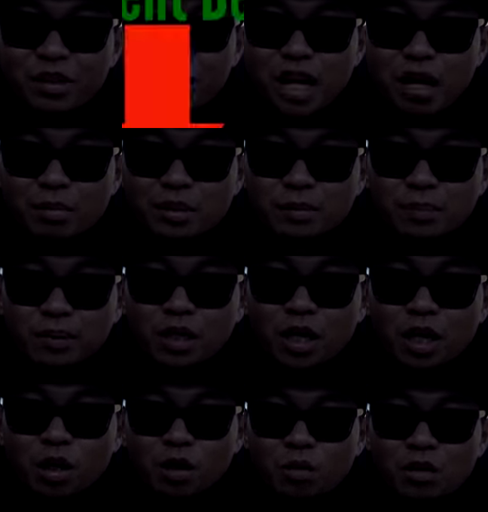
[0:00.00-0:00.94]
in the comments
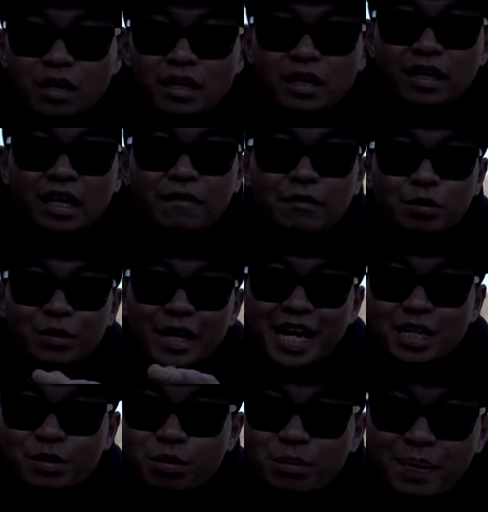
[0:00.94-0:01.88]
below if you
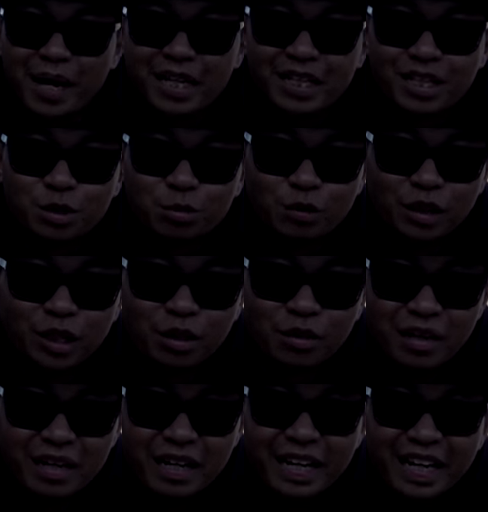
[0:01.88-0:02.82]
guys would buy this
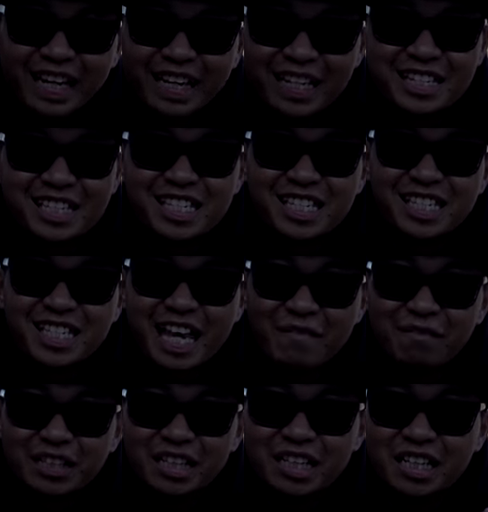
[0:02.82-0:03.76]
reel. It is
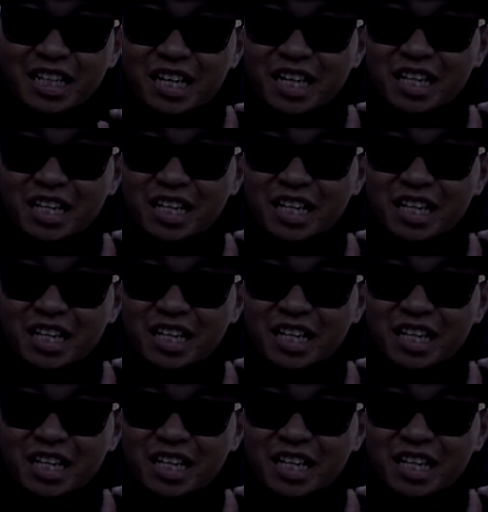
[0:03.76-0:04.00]
$70